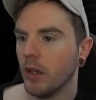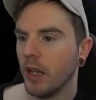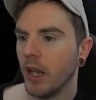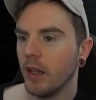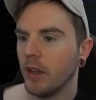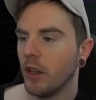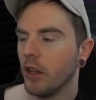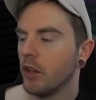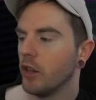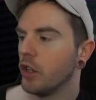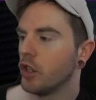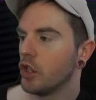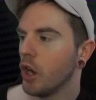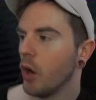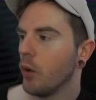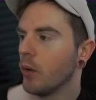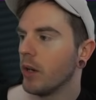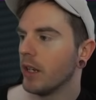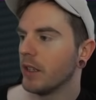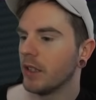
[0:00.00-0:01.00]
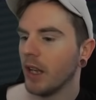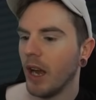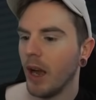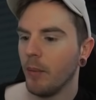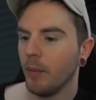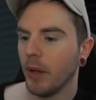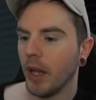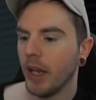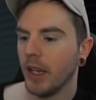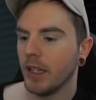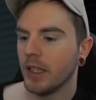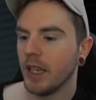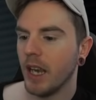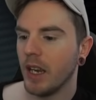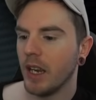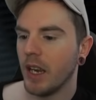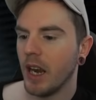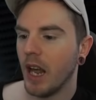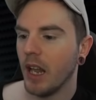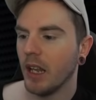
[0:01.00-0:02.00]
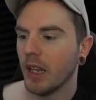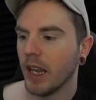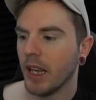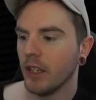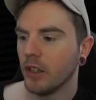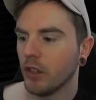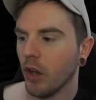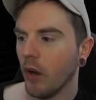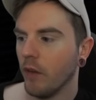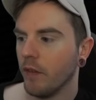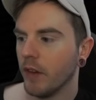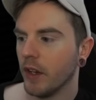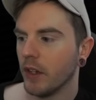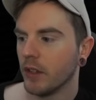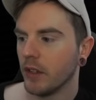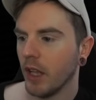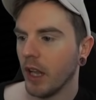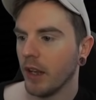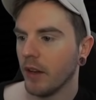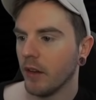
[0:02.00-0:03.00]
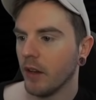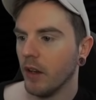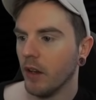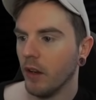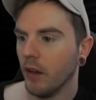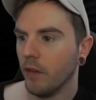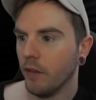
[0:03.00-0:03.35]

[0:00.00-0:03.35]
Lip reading: The joke is that I'm playing 10 and L against obvious like